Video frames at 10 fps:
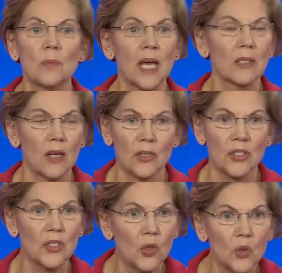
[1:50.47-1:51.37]
about in our
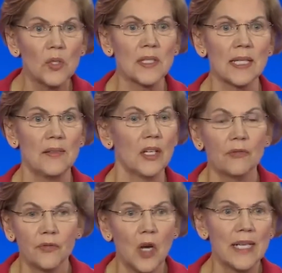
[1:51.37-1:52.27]
schools and that
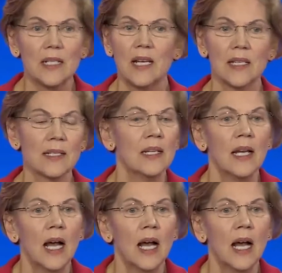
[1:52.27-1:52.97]
frighten us,